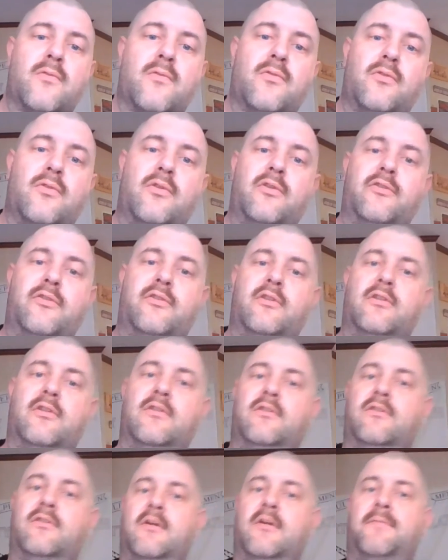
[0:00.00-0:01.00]
rules
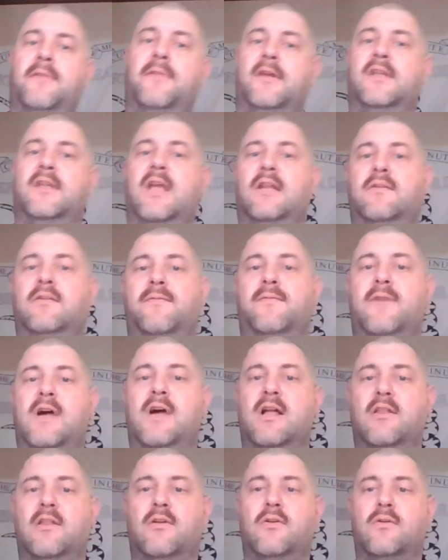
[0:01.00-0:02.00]
and stuff like that to
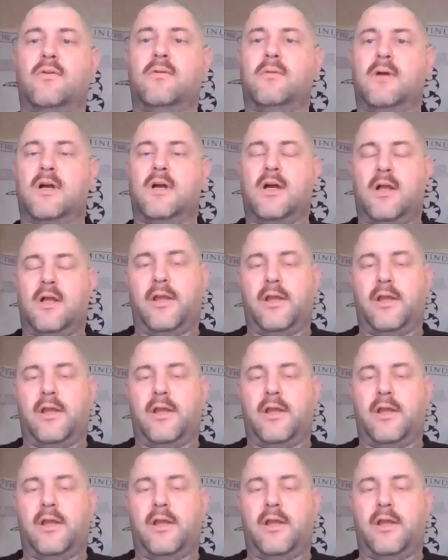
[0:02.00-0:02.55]
follow.